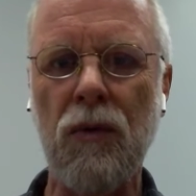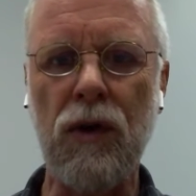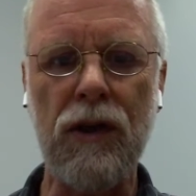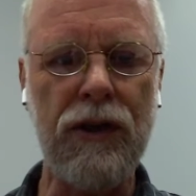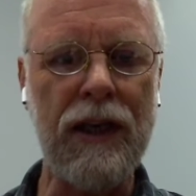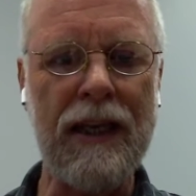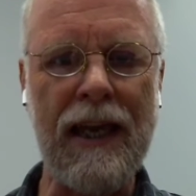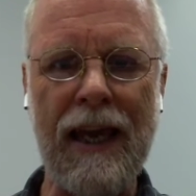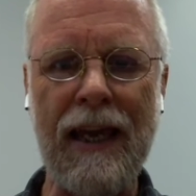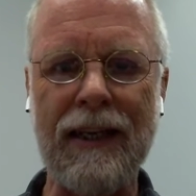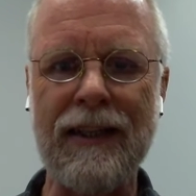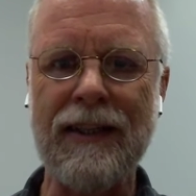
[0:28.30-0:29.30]
we're looking
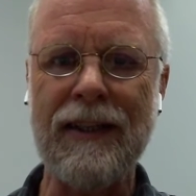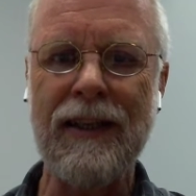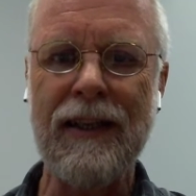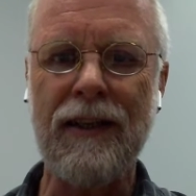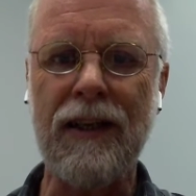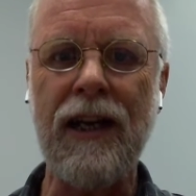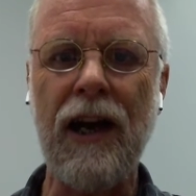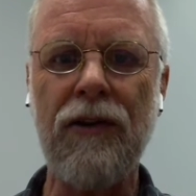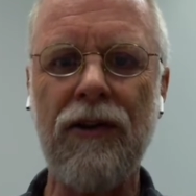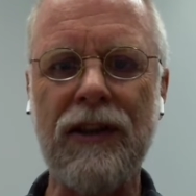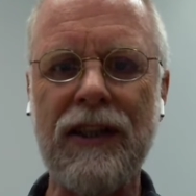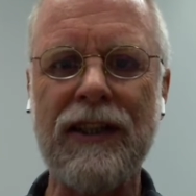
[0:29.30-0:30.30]
at the
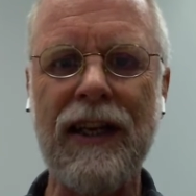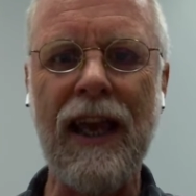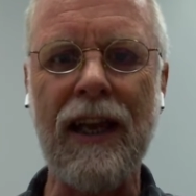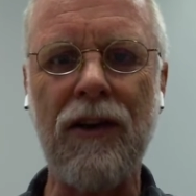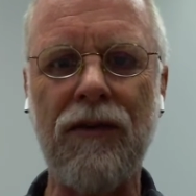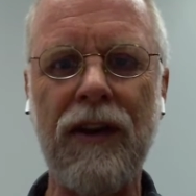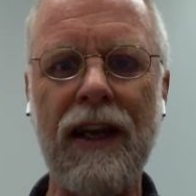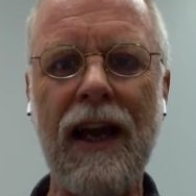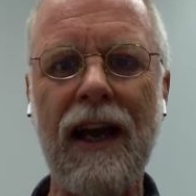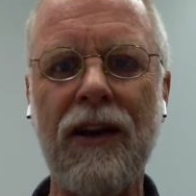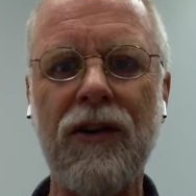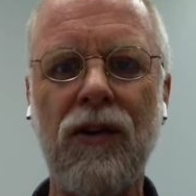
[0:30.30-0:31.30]
current state of the
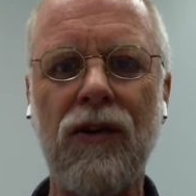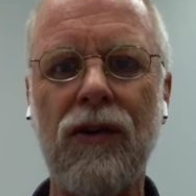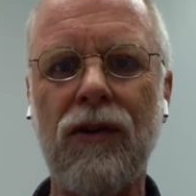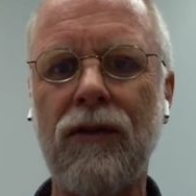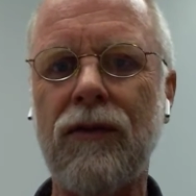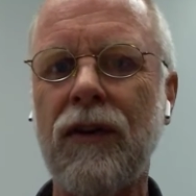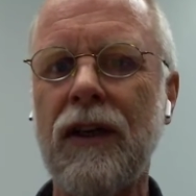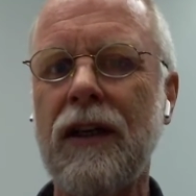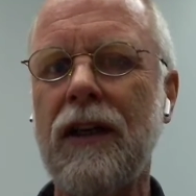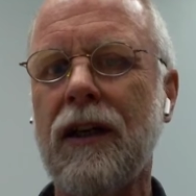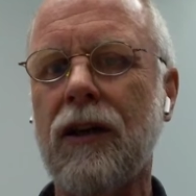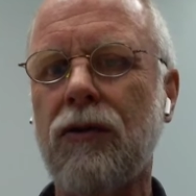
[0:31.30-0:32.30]
art of
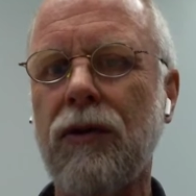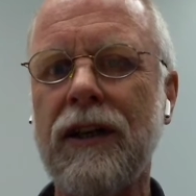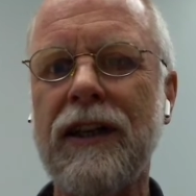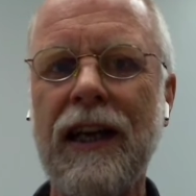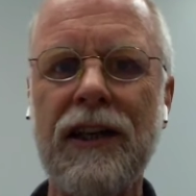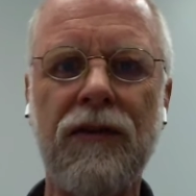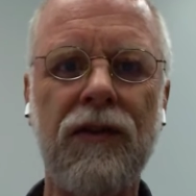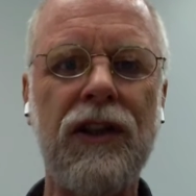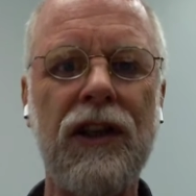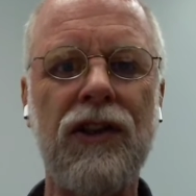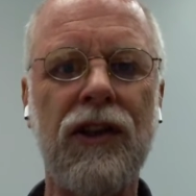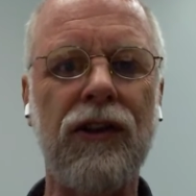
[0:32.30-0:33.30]
accreditation for
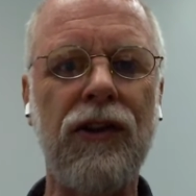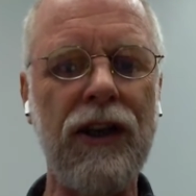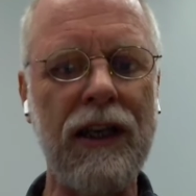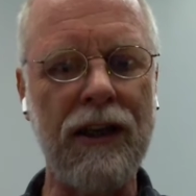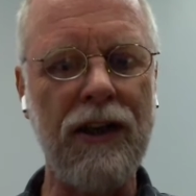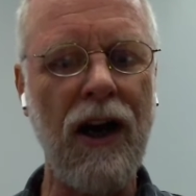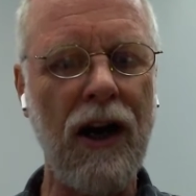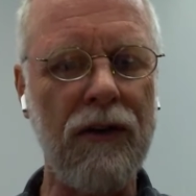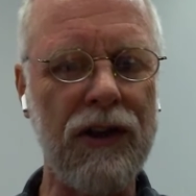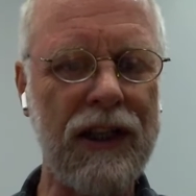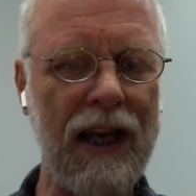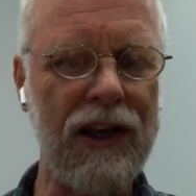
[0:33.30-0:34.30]
teaching and learning in
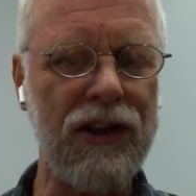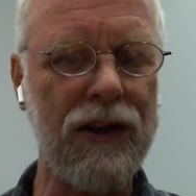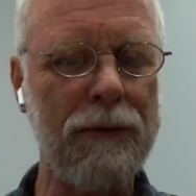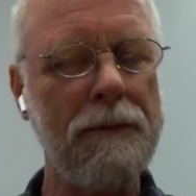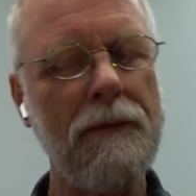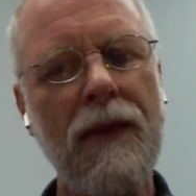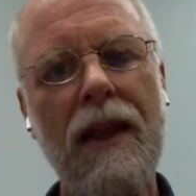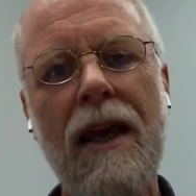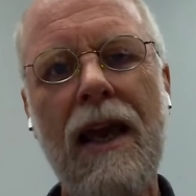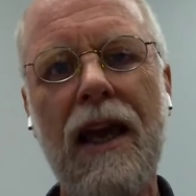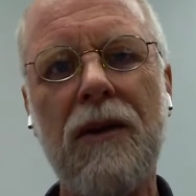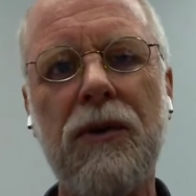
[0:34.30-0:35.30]
higher education,
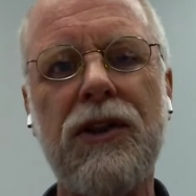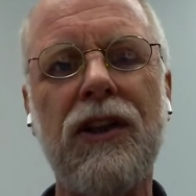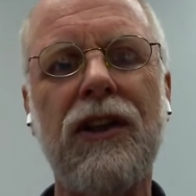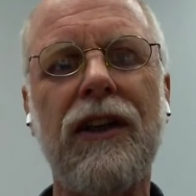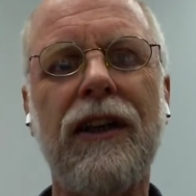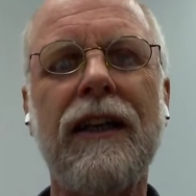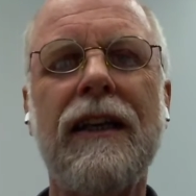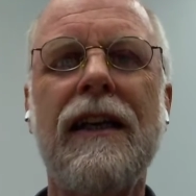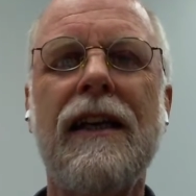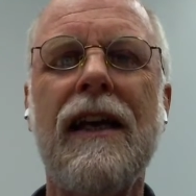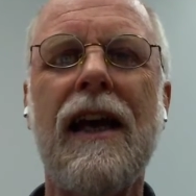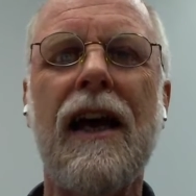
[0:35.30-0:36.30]
and in particular
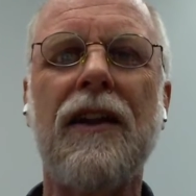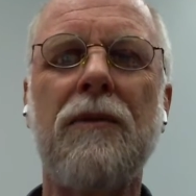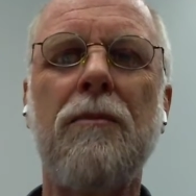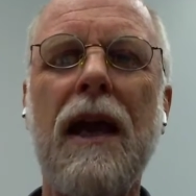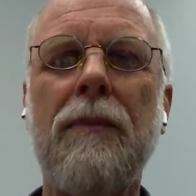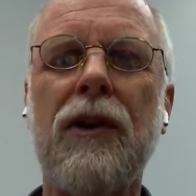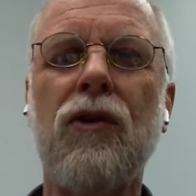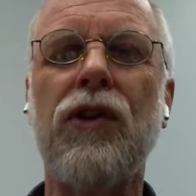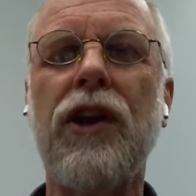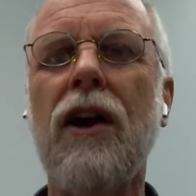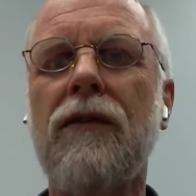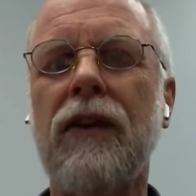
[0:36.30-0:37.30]
the mapping
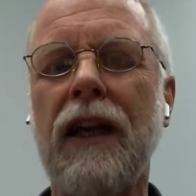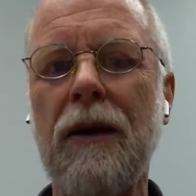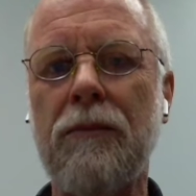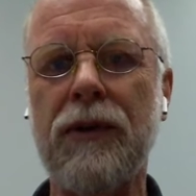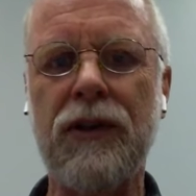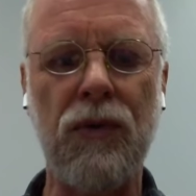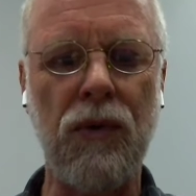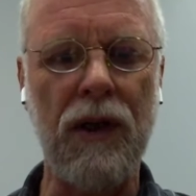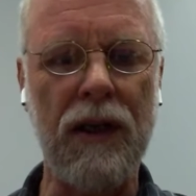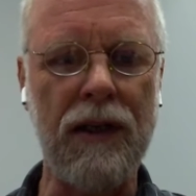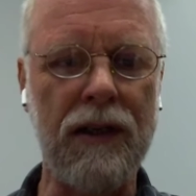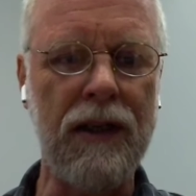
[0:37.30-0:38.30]
or the overlap
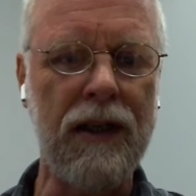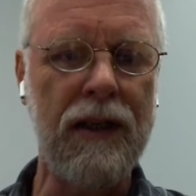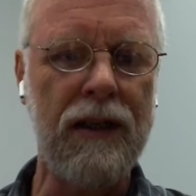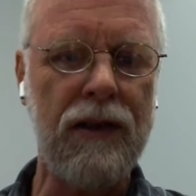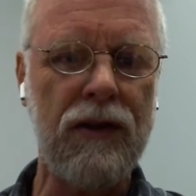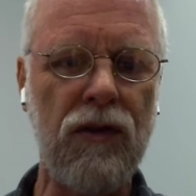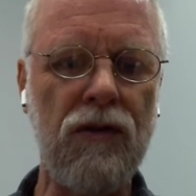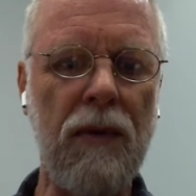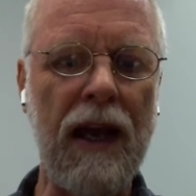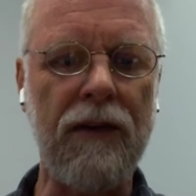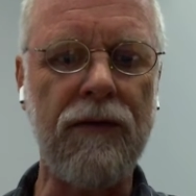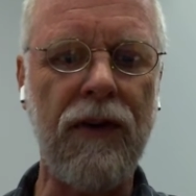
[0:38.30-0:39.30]
between two
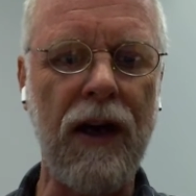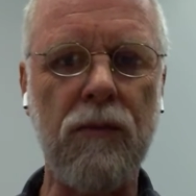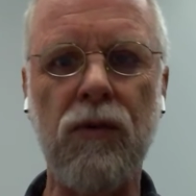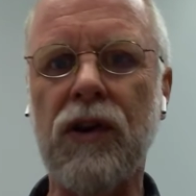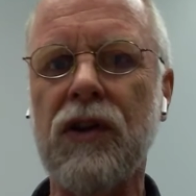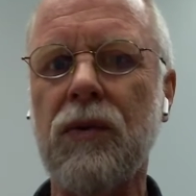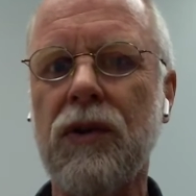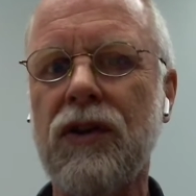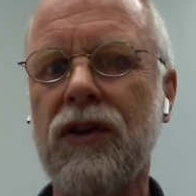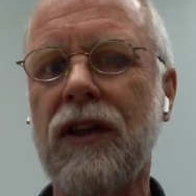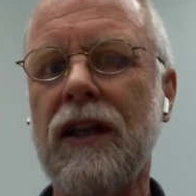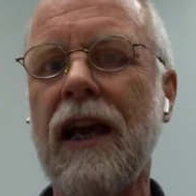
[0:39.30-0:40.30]
main frameworks,
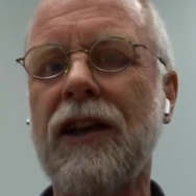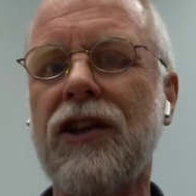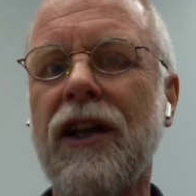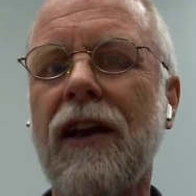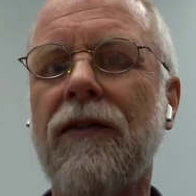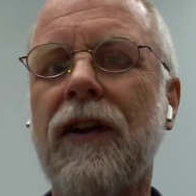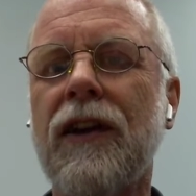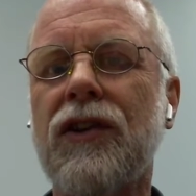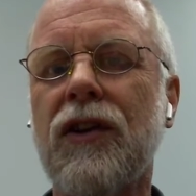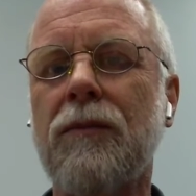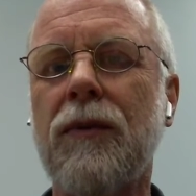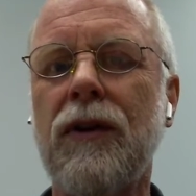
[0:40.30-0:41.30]
which are the HEA
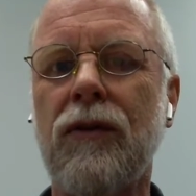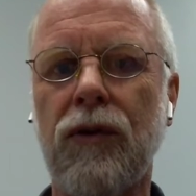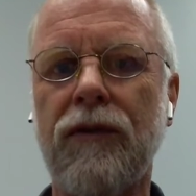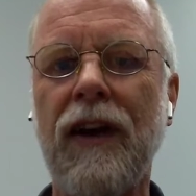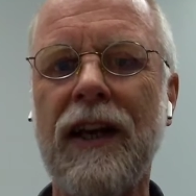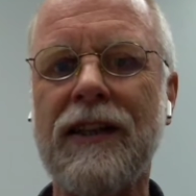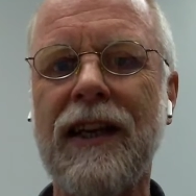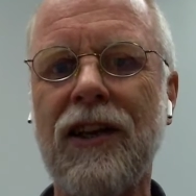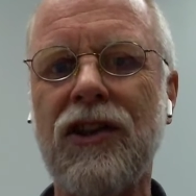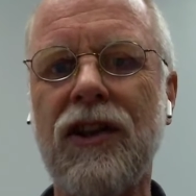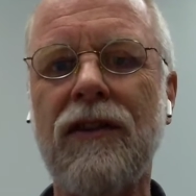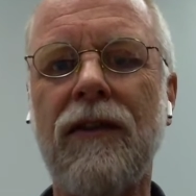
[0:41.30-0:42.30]
Fellowship or Advanced
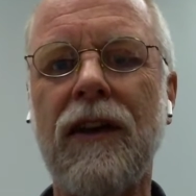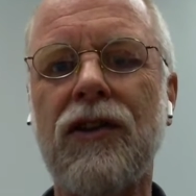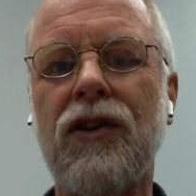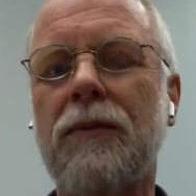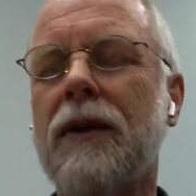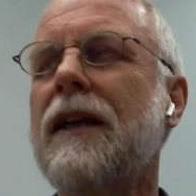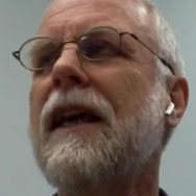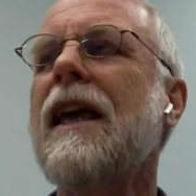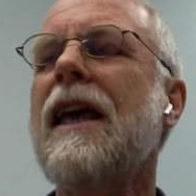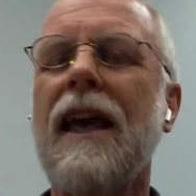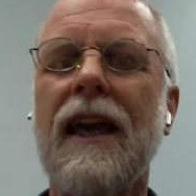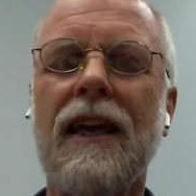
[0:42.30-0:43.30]
HE Fellowship
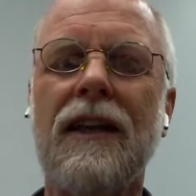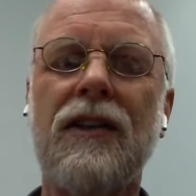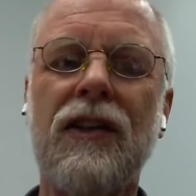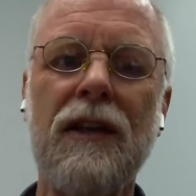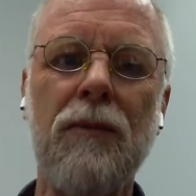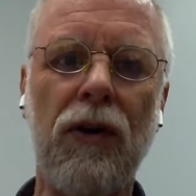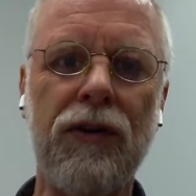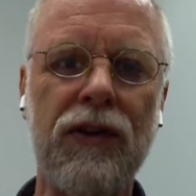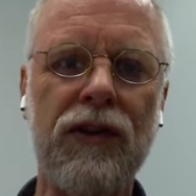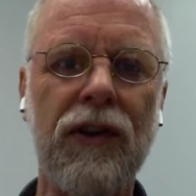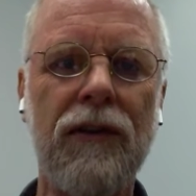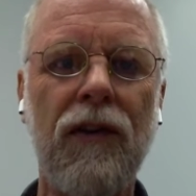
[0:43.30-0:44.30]
and CMOT,
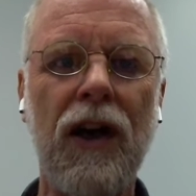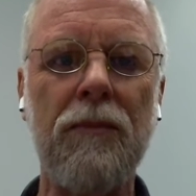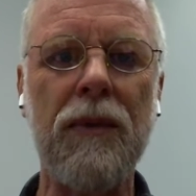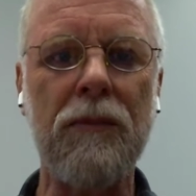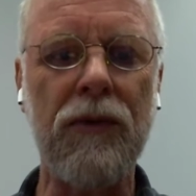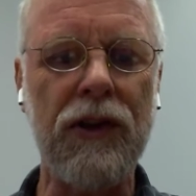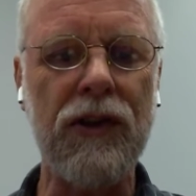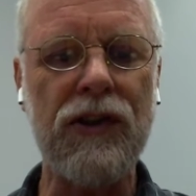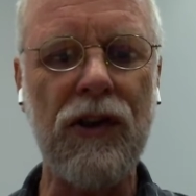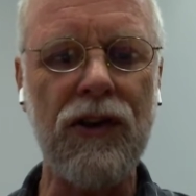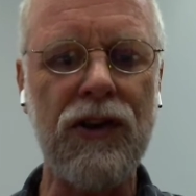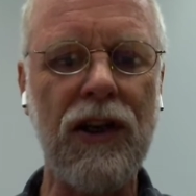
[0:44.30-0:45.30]
the Certified Member of the
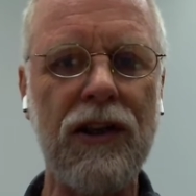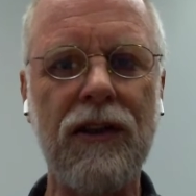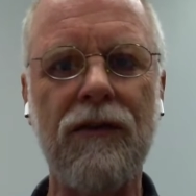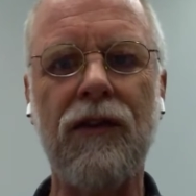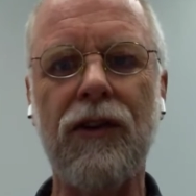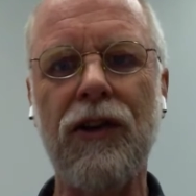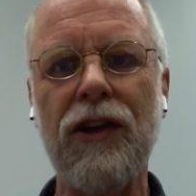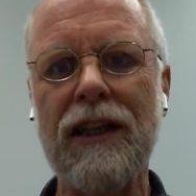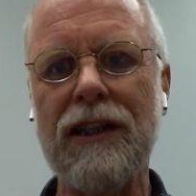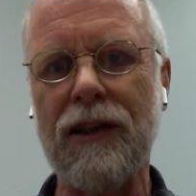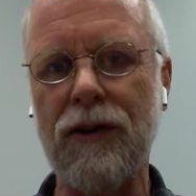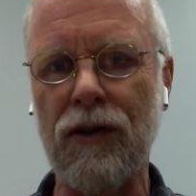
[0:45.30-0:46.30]
Association for
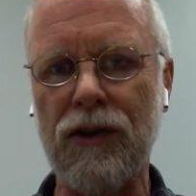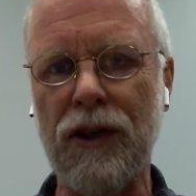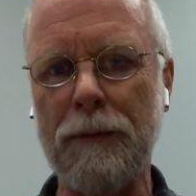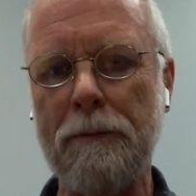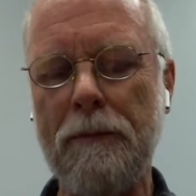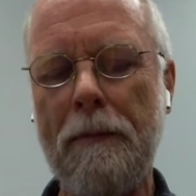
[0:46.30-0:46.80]
Learning Technology.